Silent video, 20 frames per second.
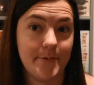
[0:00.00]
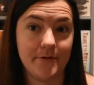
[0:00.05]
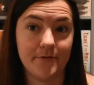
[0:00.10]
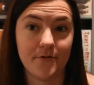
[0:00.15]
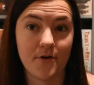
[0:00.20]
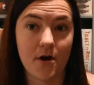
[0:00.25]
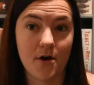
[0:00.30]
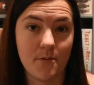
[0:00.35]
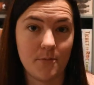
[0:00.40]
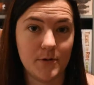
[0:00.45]
of
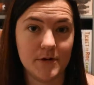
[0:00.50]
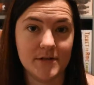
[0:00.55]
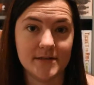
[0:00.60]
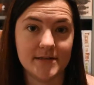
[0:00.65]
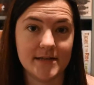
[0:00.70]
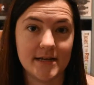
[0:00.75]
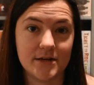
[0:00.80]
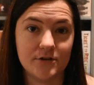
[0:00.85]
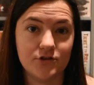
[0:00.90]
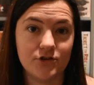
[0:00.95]

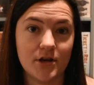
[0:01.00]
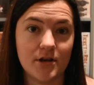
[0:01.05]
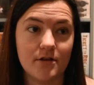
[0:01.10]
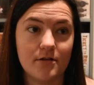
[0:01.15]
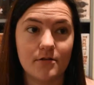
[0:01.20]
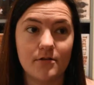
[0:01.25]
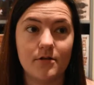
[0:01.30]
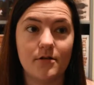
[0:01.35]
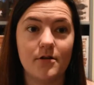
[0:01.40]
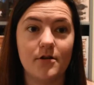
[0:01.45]

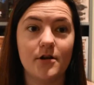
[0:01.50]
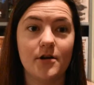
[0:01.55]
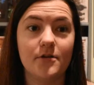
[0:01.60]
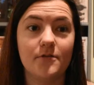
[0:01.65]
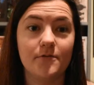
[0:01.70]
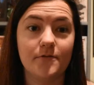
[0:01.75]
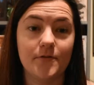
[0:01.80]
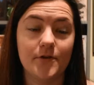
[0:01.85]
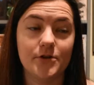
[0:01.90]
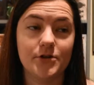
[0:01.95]
compensation
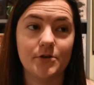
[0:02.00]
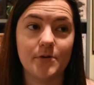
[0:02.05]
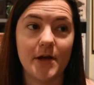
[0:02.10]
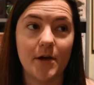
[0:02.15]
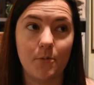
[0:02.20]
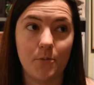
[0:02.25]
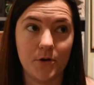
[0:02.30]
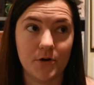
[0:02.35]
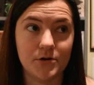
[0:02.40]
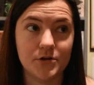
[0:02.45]
for
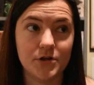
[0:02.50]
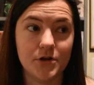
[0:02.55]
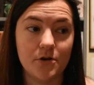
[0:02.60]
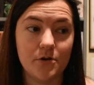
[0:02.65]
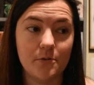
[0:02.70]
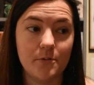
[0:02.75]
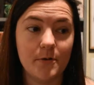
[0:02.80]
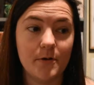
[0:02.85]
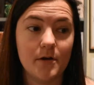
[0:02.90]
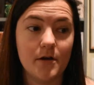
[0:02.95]
doing
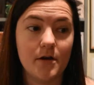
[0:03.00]
BookTube.